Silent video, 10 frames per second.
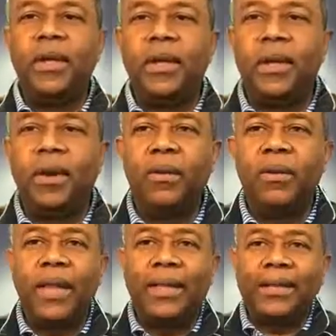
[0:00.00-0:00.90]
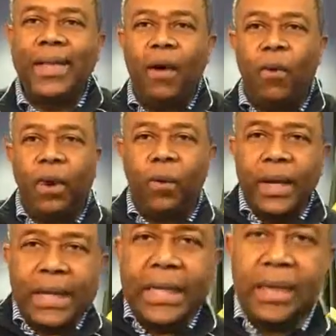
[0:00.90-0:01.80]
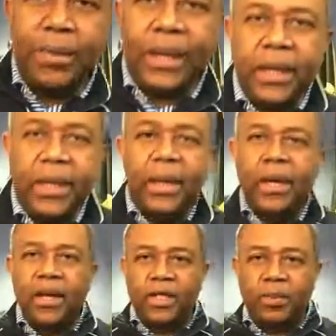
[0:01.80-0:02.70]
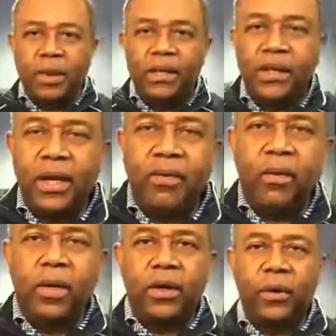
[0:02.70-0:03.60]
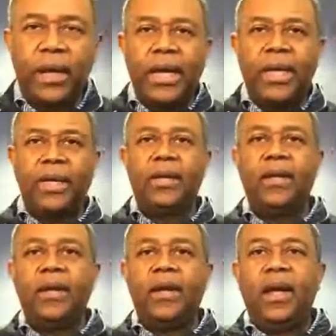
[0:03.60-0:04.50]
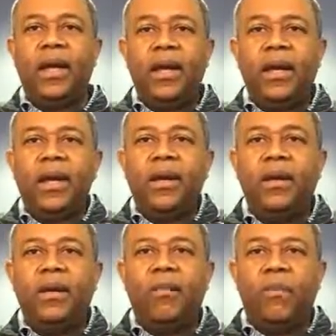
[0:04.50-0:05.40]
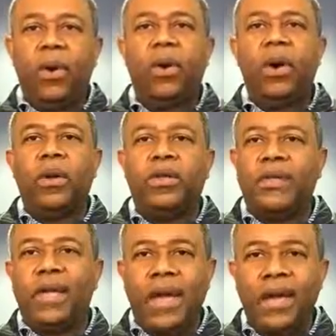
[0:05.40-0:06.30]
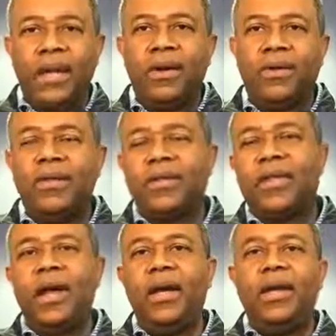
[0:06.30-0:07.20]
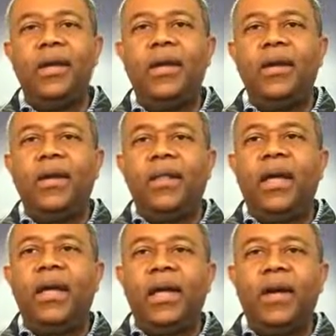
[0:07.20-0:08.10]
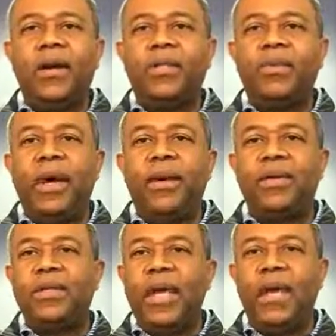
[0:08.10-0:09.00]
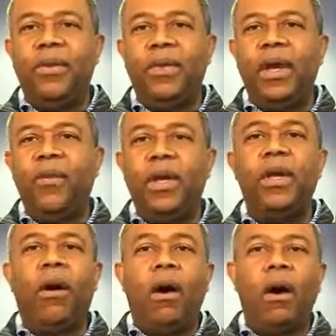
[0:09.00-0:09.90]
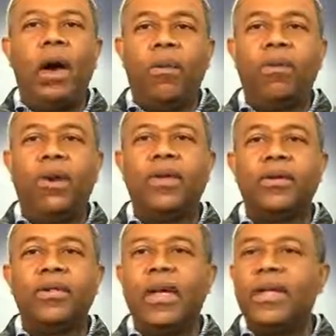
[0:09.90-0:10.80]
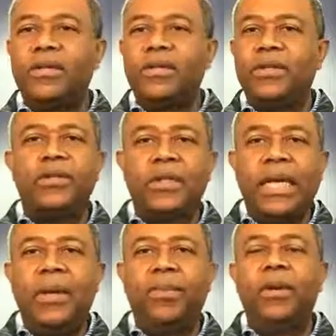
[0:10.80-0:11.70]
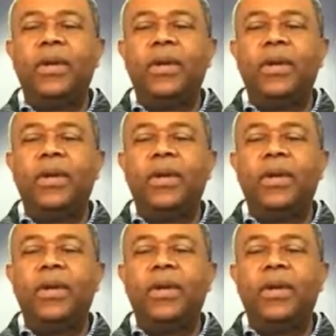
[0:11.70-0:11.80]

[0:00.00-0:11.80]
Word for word: You know, that's not where we need to be, especially if we're creating a moral society, a society that cares about its neighbor, that we are our brothers and sisters keeper.